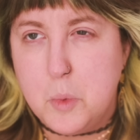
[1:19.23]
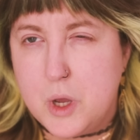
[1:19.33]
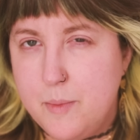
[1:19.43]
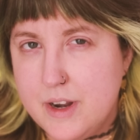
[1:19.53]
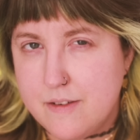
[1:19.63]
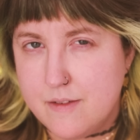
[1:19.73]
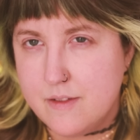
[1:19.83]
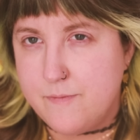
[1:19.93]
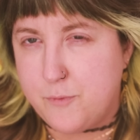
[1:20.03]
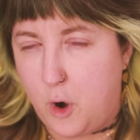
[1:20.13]
committed
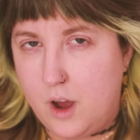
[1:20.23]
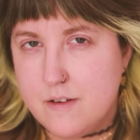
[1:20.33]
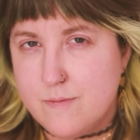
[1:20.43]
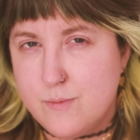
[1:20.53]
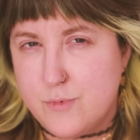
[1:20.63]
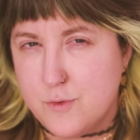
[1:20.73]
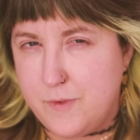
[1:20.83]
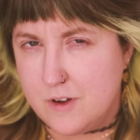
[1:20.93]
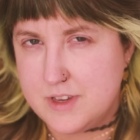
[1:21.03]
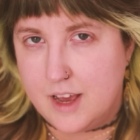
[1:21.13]
fraud through
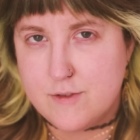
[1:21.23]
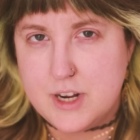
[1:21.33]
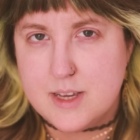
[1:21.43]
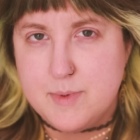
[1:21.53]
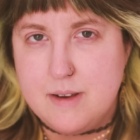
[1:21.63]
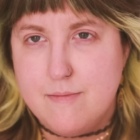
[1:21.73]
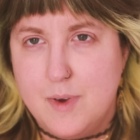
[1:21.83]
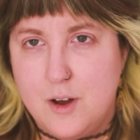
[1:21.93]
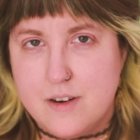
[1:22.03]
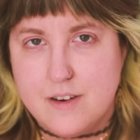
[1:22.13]
false advertisement
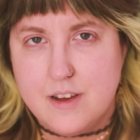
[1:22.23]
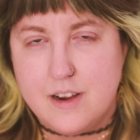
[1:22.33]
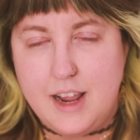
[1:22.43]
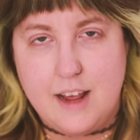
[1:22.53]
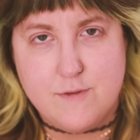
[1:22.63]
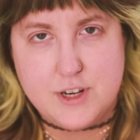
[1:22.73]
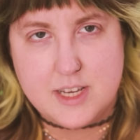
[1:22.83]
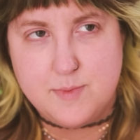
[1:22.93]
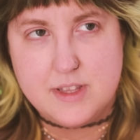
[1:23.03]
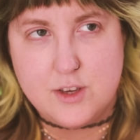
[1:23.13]
on an
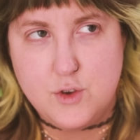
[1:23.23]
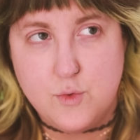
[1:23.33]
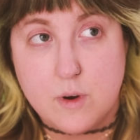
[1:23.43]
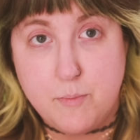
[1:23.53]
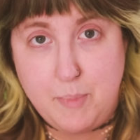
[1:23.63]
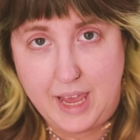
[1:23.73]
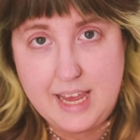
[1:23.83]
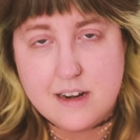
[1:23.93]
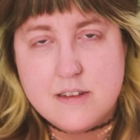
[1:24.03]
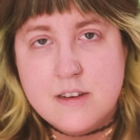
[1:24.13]
advertisement that you were
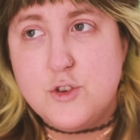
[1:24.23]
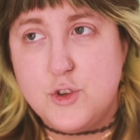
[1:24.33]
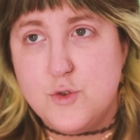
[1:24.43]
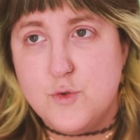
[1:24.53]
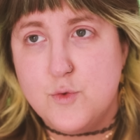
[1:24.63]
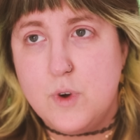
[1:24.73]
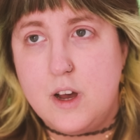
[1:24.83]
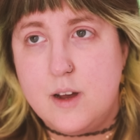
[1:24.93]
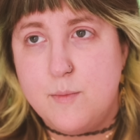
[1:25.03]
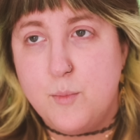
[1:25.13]
paid to
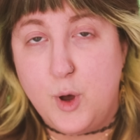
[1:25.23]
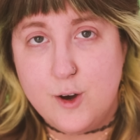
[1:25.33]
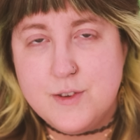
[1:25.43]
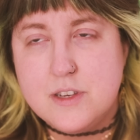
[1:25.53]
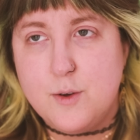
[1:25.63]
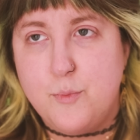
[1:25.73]
um, post,